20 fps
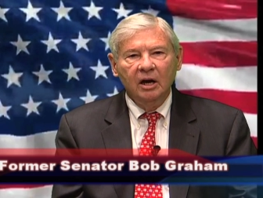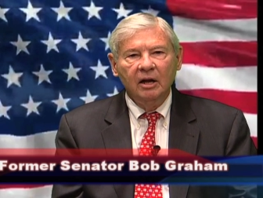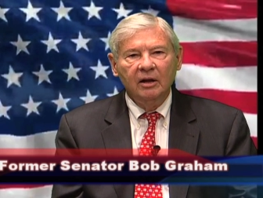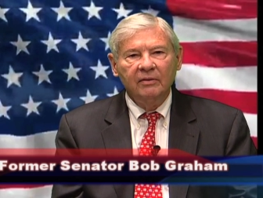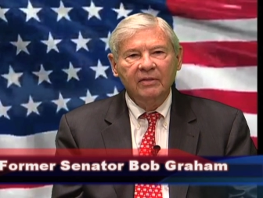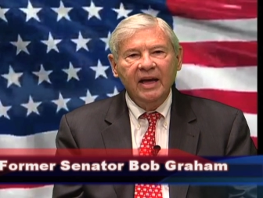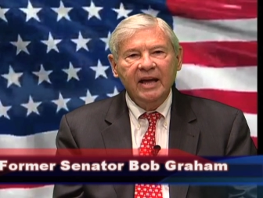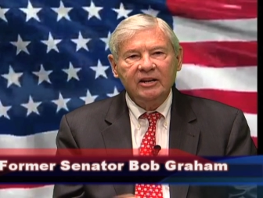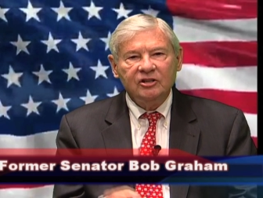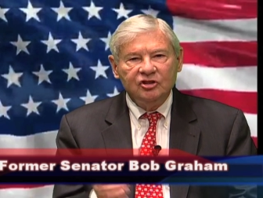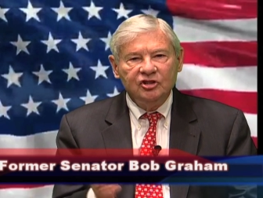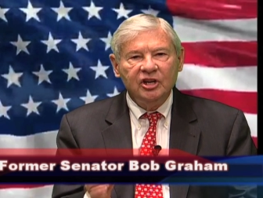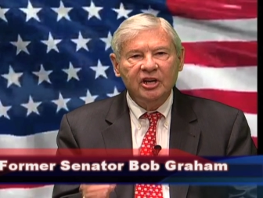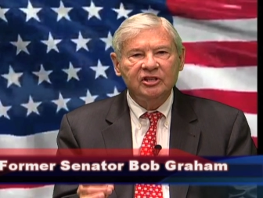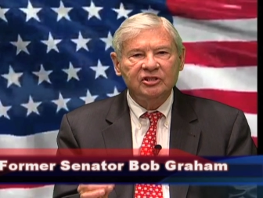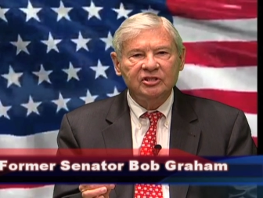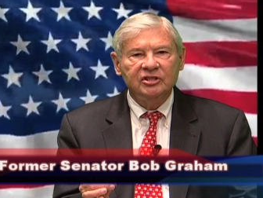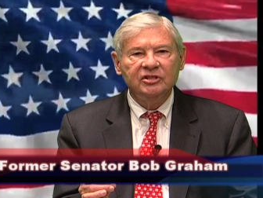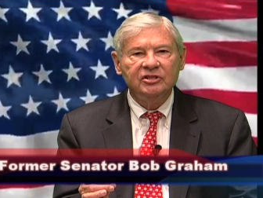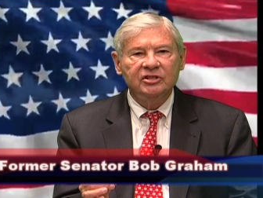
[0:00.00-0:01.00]
That
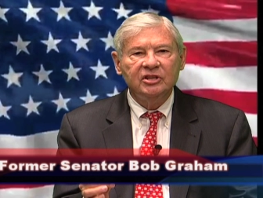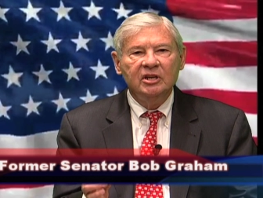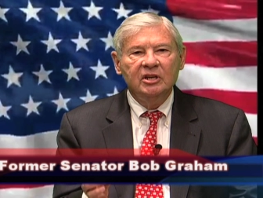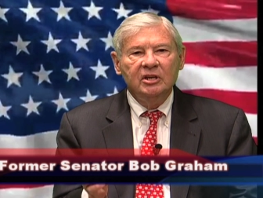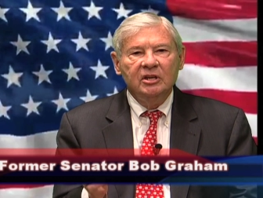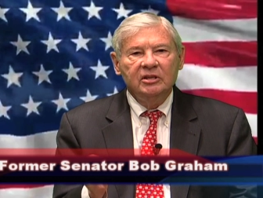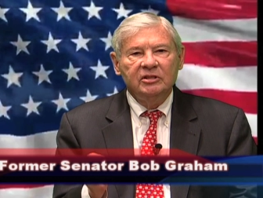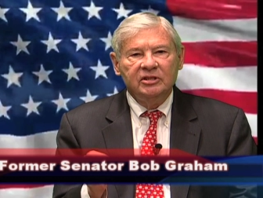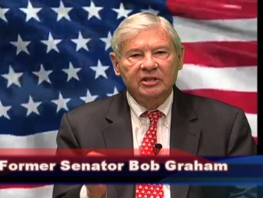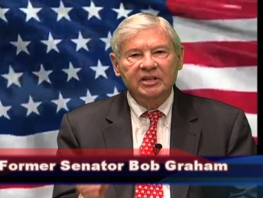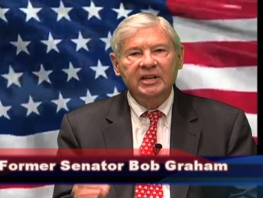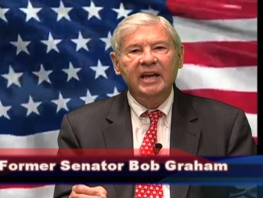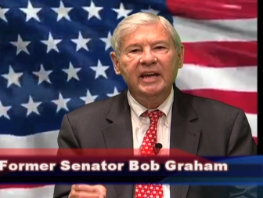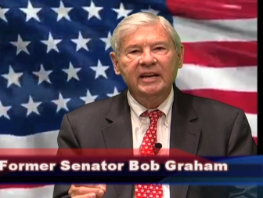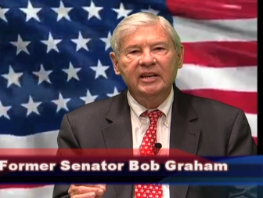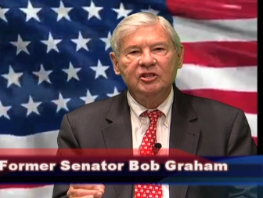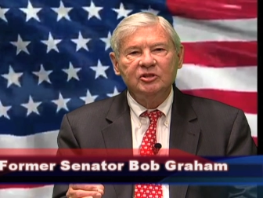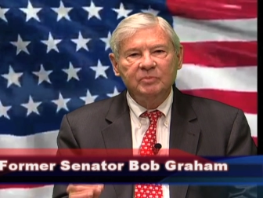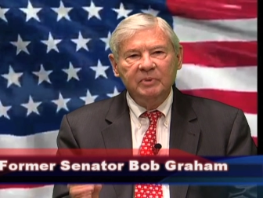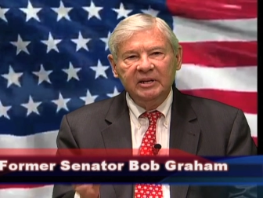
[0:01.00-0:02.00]
justice to
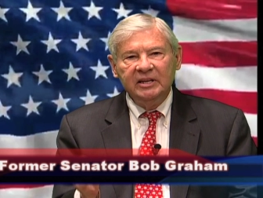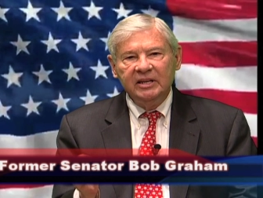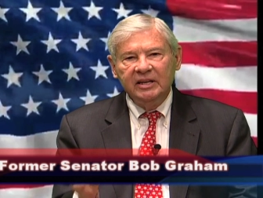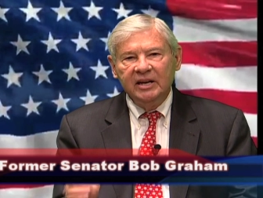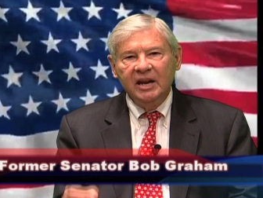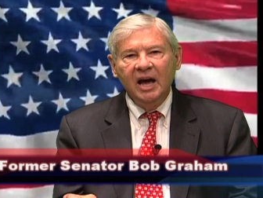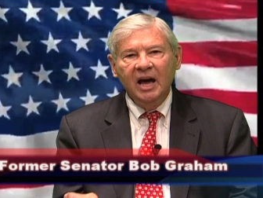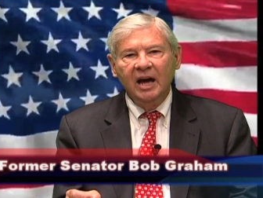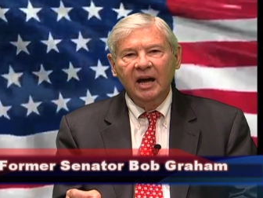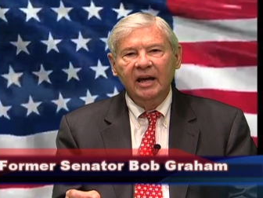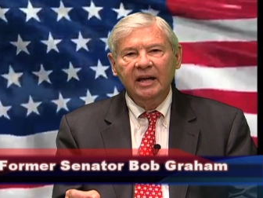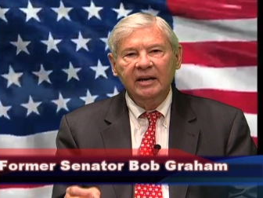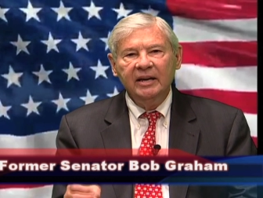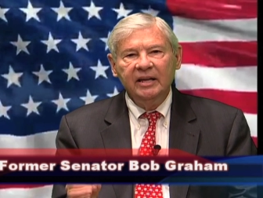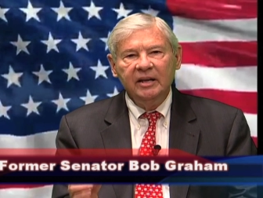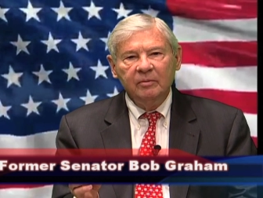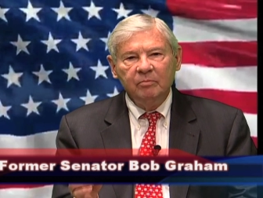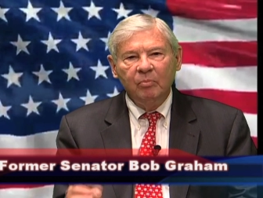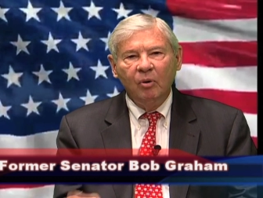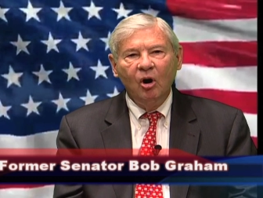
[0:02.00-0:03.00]
date has been denied
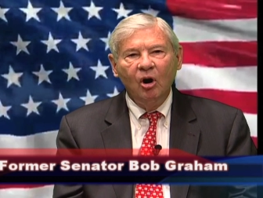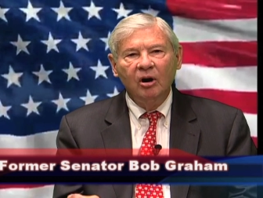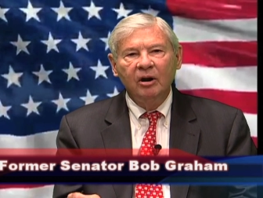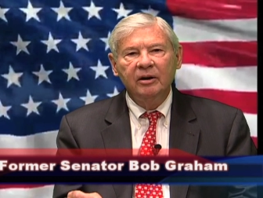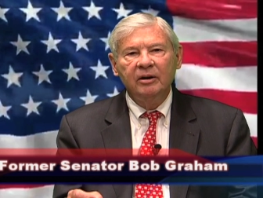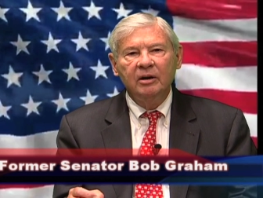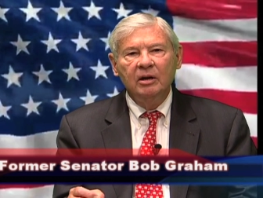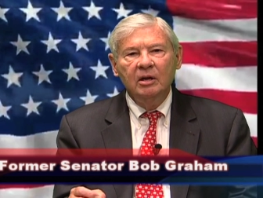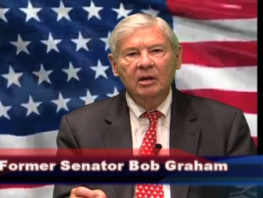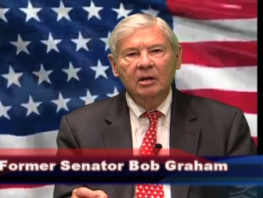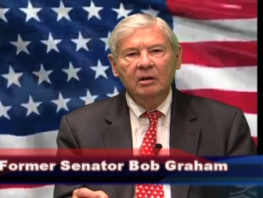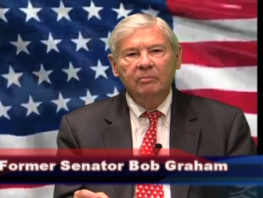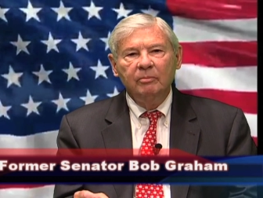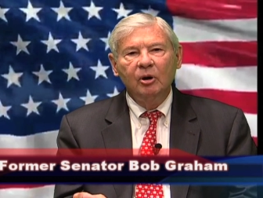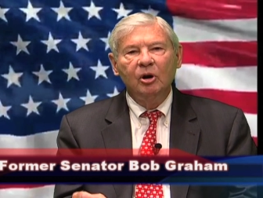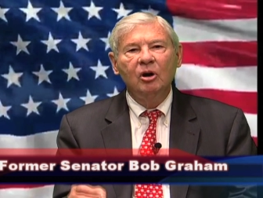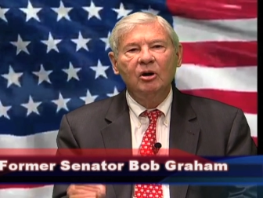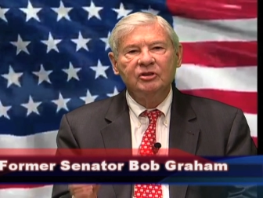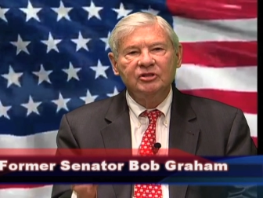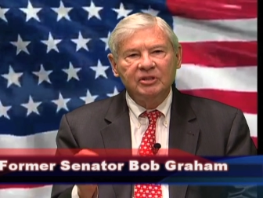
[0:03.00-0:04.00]
in part
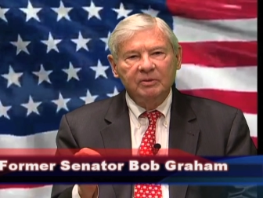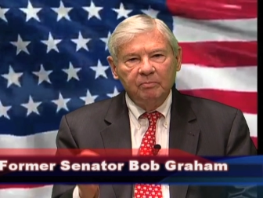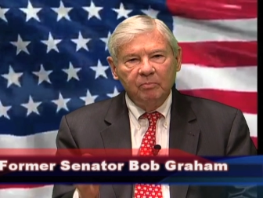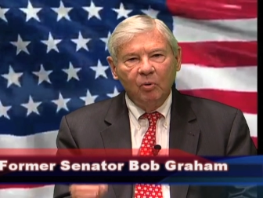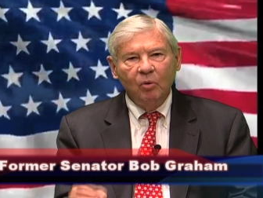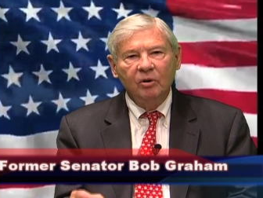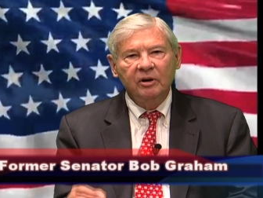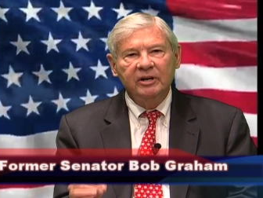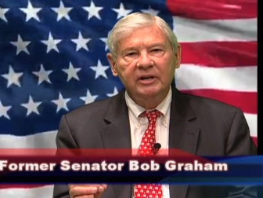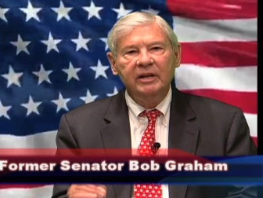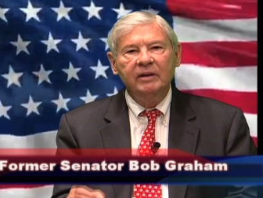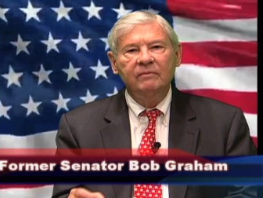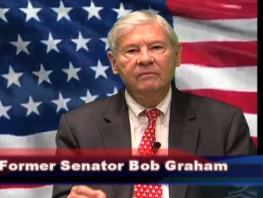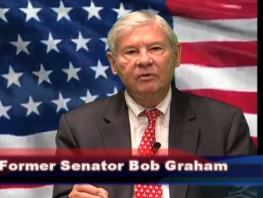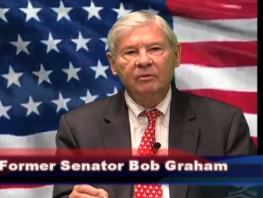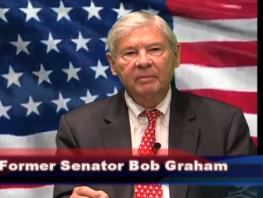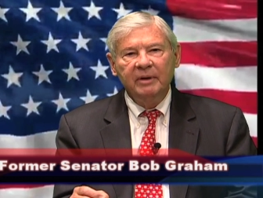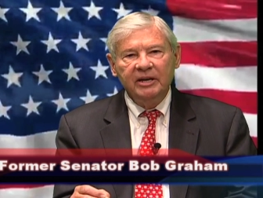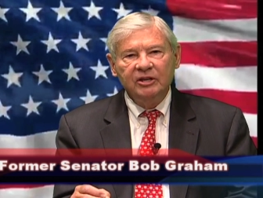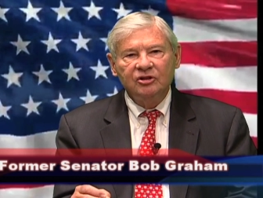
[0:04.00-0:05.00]
because important
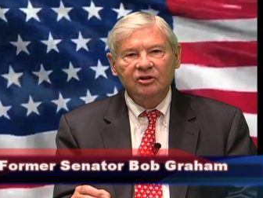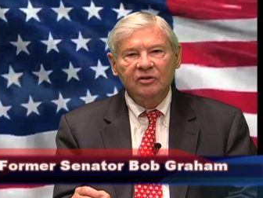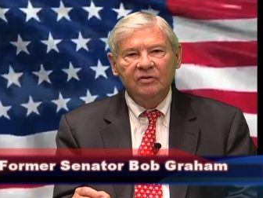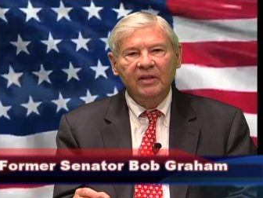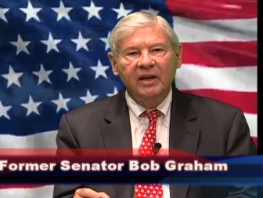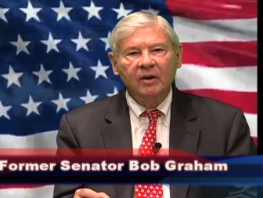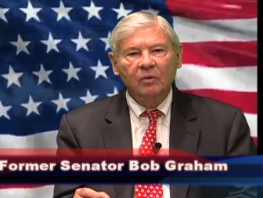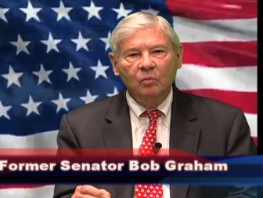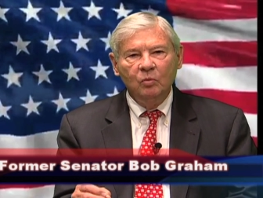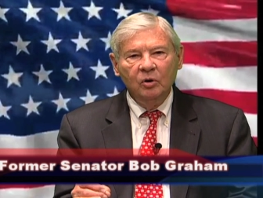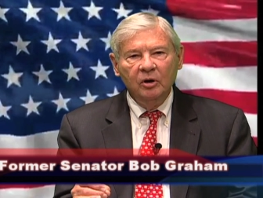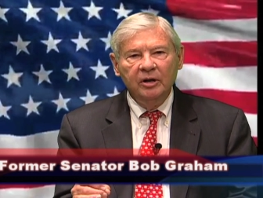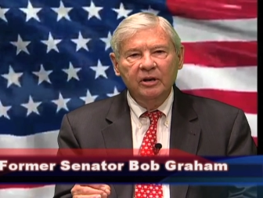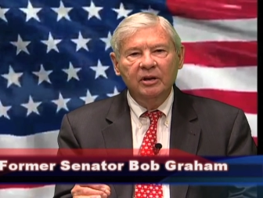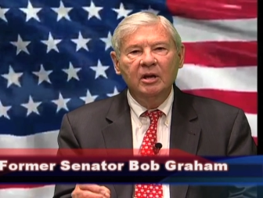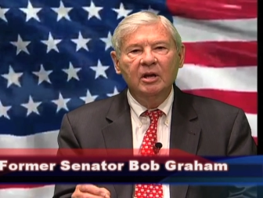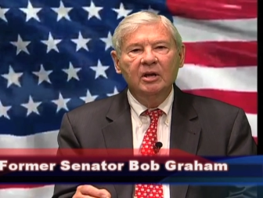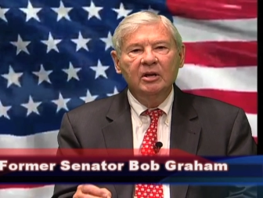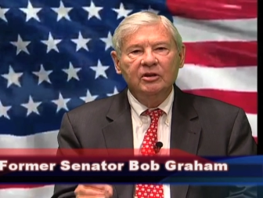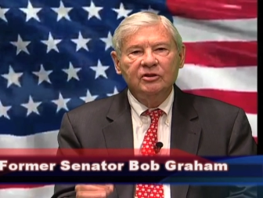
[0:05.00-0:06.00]
information that would
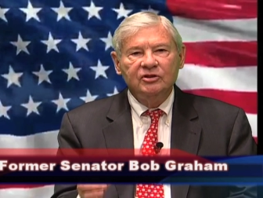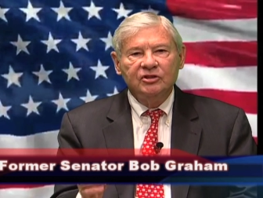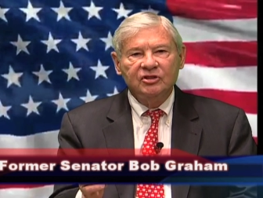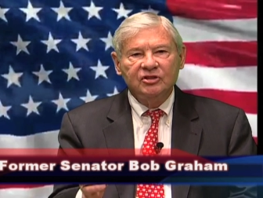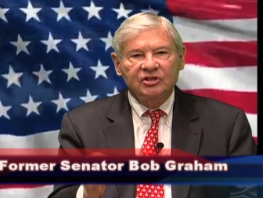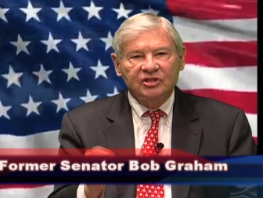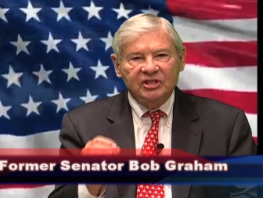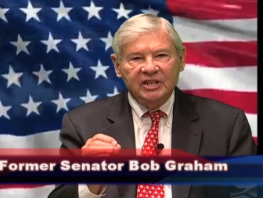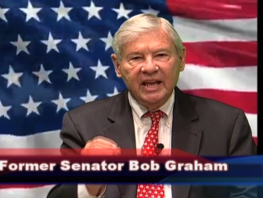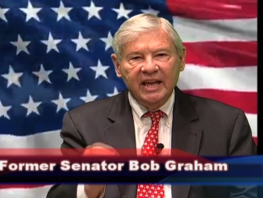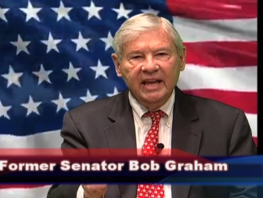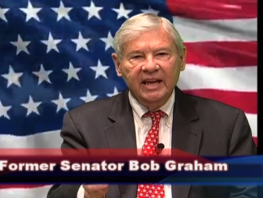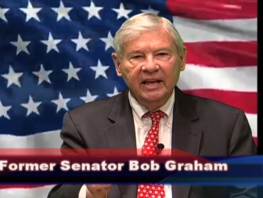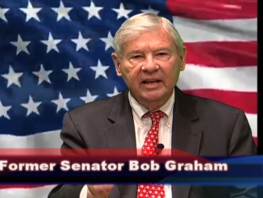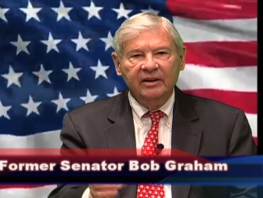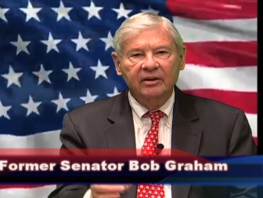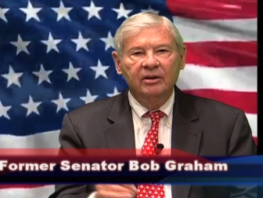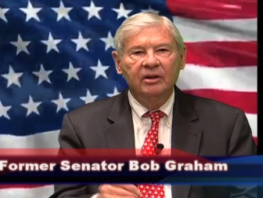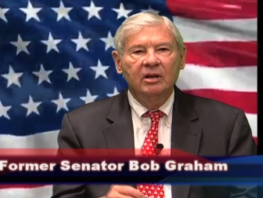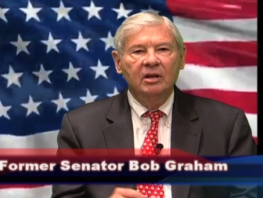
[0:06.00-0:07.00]

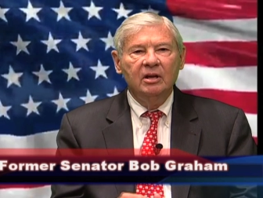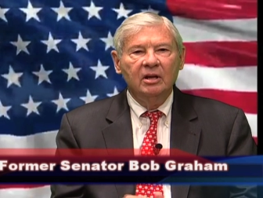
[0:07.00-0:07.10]
sustain